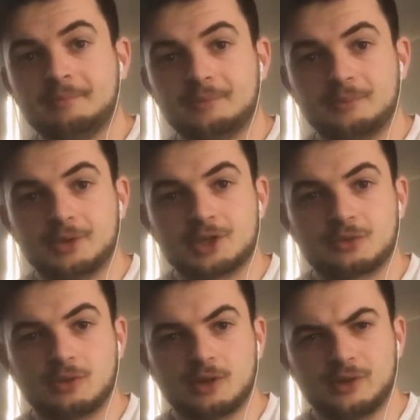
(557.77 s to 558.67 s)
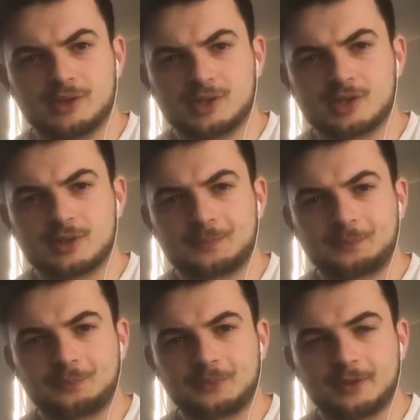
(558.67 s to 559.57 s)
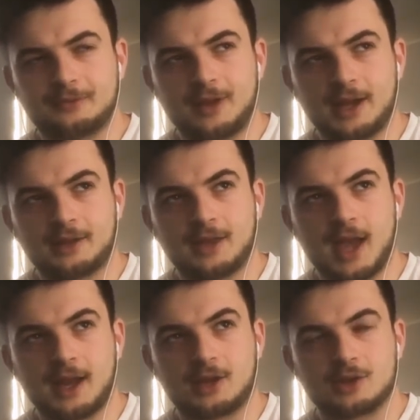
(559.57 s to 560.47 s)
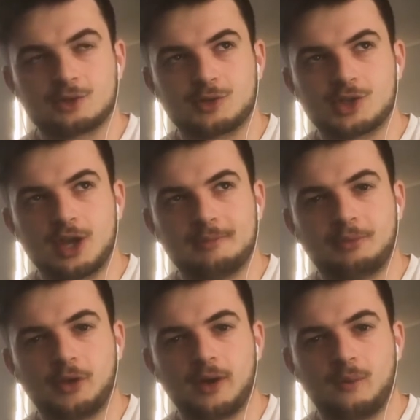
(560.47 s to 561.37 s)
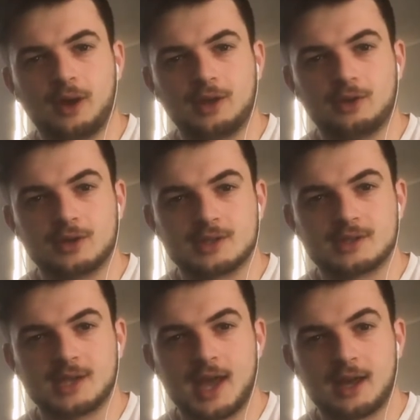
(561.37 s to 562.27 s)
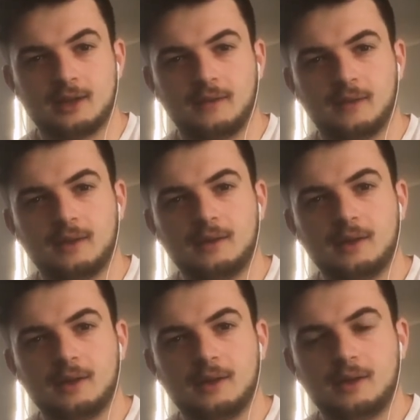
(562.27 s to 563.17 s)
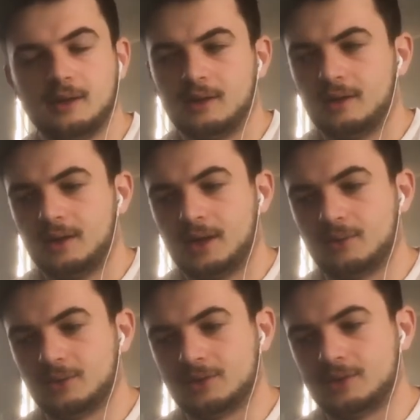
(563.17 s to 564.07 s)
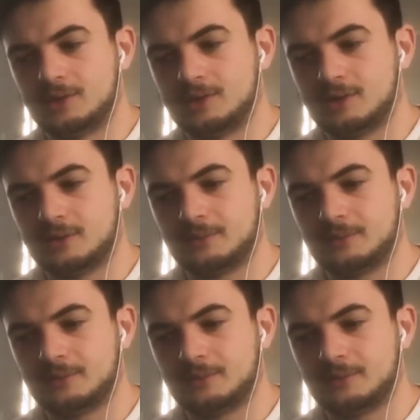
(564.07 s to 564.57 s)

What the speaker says: which was the fact that it got to a certain point where you could tell it was